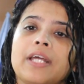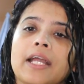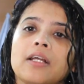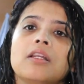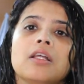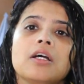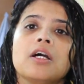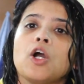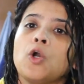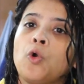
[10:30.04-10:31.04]
detangle,
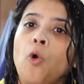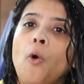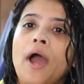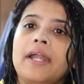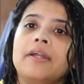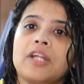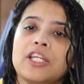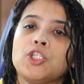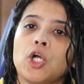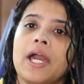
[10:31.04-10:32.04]
go and
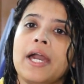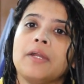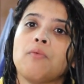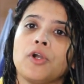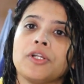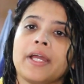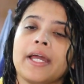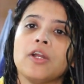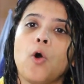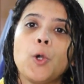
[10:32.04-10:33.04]
drench your hair in water again,